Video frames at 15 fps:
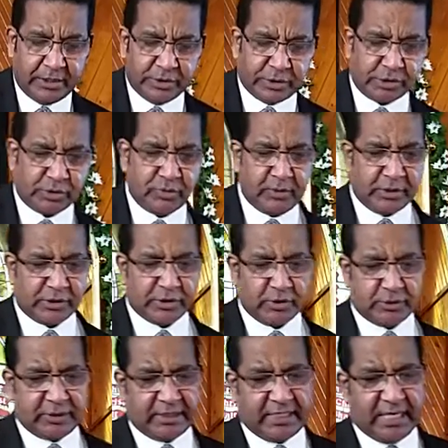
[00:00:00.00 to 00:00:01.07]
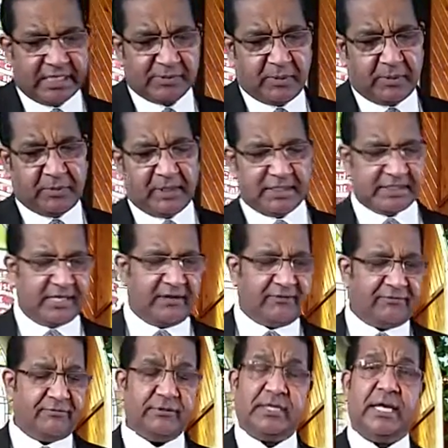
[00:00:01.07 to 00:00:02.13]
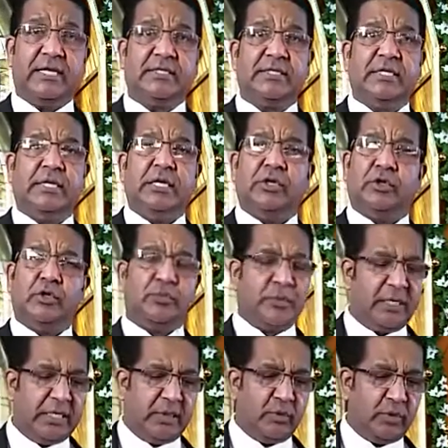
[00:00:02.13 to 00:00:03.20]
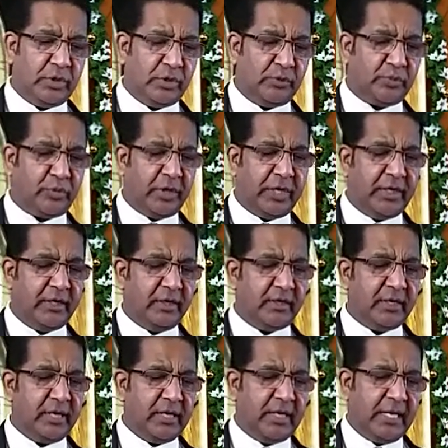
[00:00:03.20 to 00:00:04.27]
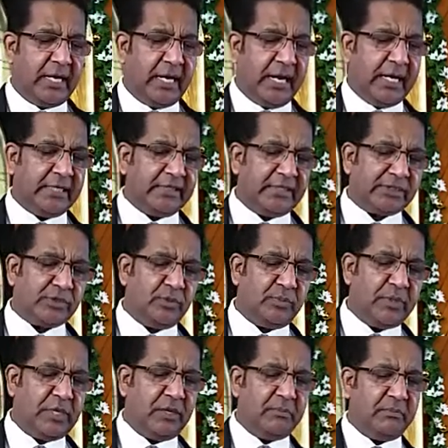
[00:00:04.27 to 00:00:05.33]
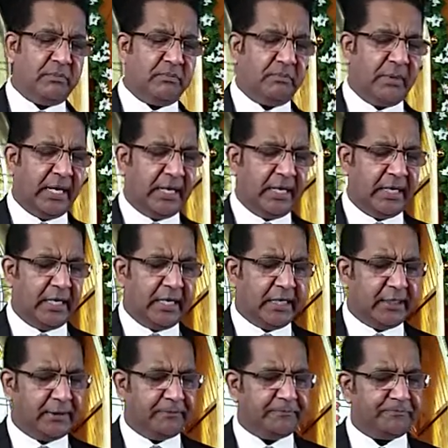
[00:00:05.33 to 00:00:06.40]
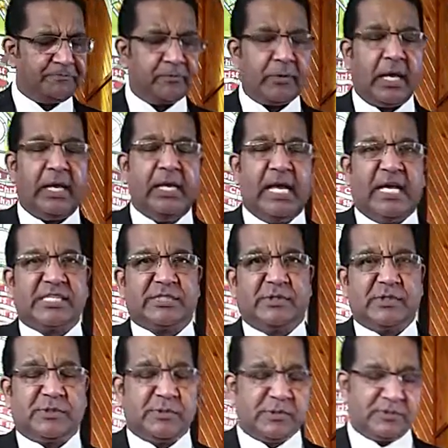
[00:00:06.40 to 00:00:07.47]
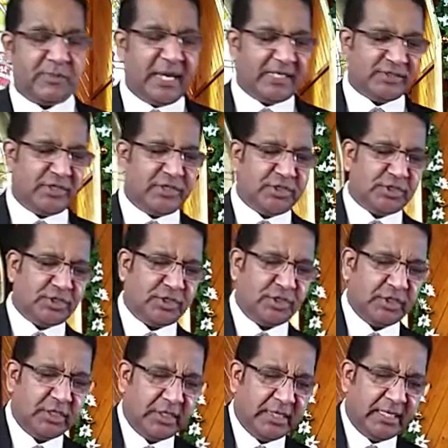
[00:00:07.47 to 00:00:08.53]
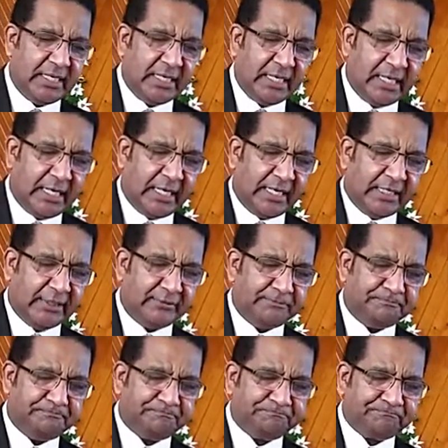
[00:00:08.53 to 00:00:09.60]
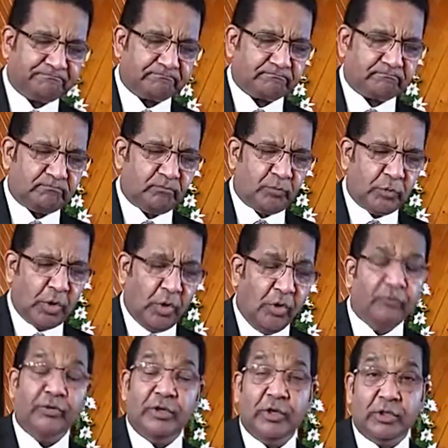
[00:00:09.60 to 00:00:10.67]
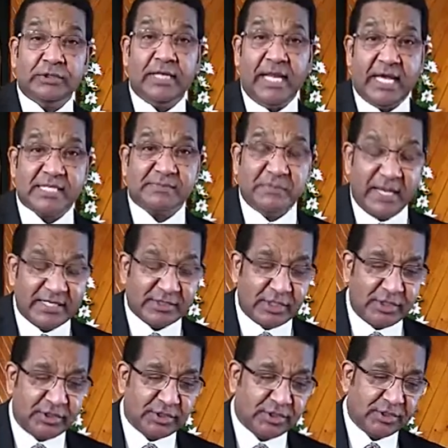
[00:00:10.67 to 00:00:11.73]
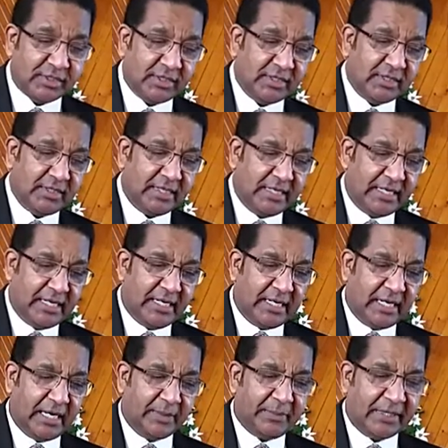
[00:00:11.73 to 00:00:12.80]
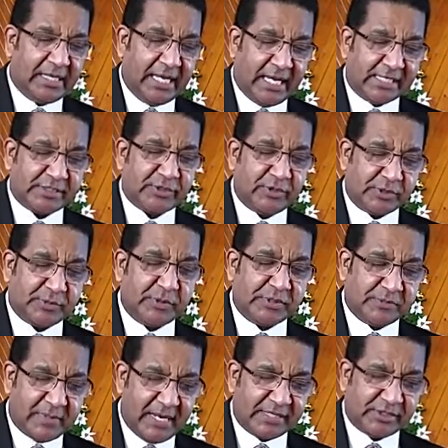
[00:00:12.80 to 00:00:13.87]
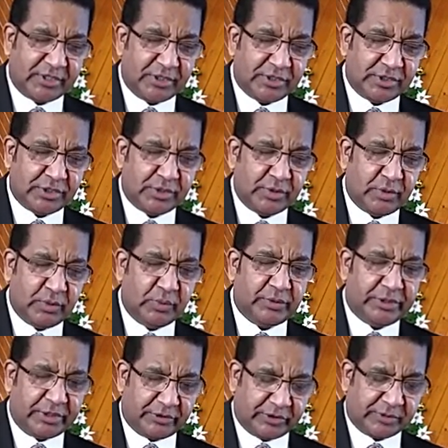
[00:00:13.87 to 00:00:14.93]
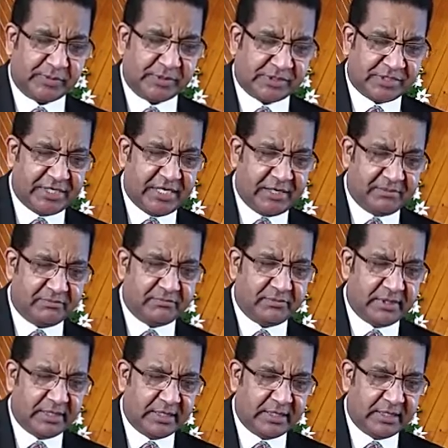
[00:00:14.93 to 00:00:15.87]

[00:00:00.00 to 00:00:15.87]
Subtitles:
just to make sure that God's people are safe. With that, I'm going to begin a word of prayer, and this will be my last Christmas message. Hopefully not the last message, but last Christmas message with the Christmas theme.